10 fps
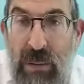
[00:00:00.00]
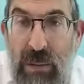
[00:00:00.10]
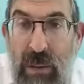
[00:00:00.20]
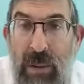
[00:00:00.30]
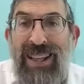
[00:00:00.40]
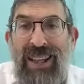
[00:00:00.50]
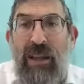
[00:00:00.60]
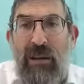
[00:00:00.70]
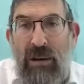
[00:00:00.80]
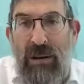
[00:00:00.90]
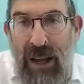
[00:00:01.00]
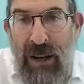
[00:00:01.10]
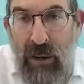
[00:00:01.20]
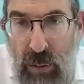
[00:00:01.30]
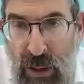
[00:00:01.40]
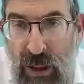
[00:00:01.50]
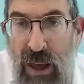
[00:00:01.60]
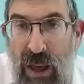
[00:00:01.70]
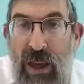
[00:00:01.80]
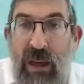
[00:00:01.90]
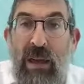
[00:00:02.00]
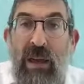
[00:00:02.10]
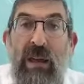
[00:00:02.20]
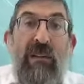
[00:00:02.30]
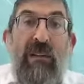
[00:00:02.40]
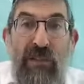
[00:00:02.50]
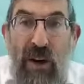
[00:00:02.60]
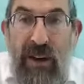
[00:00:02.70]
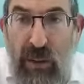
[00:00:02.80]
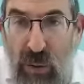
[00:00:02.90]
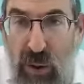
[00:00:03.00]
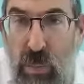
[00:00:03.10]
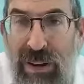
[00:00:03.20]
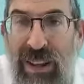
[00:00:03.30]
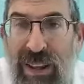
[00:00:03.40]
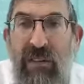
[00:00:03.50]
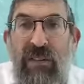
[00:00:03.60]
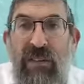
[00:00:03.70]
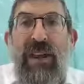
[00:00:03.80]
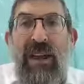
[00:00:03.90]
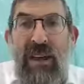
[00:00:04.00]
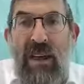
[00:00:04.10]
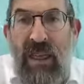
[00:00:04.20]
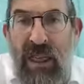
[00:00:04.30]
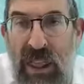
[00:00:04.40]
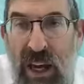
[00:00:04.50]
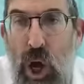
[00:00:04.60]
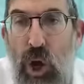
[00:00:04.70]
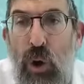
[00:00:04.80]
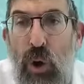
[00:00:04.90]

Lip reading: And the chachamim, neither, not only a fine tooth, but even a thick